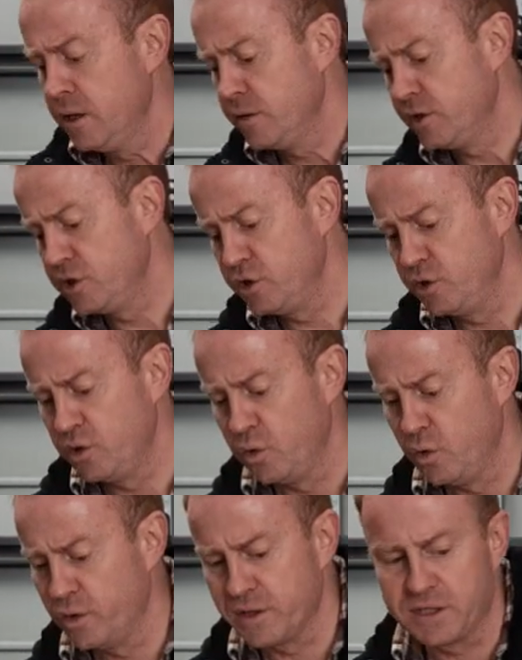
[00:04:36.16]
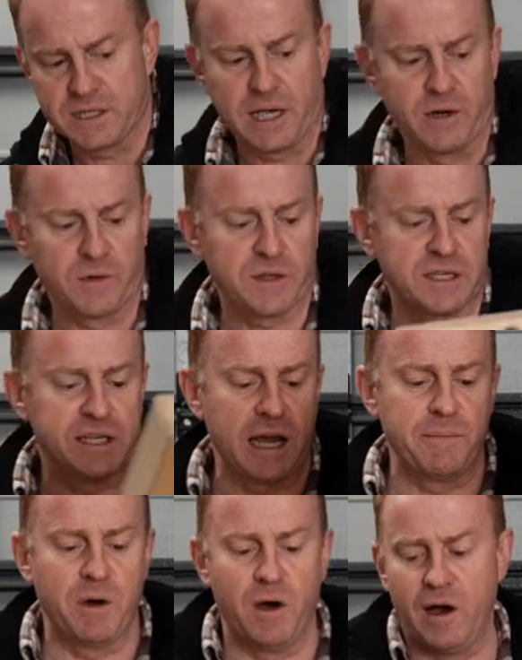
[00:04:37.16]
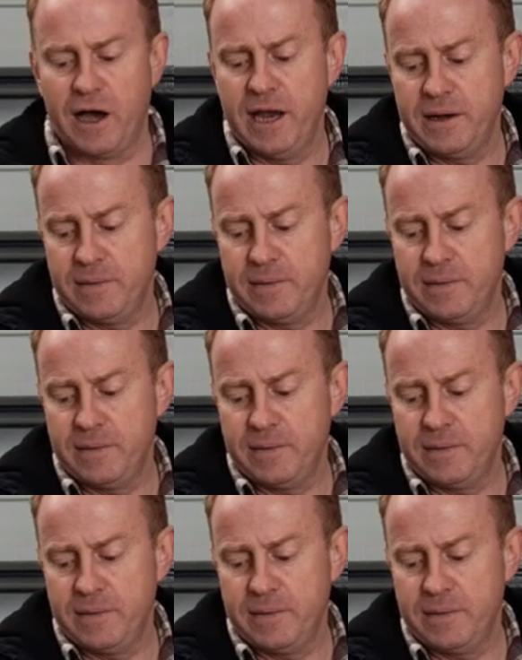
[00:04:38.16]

the two quarters are not the same height.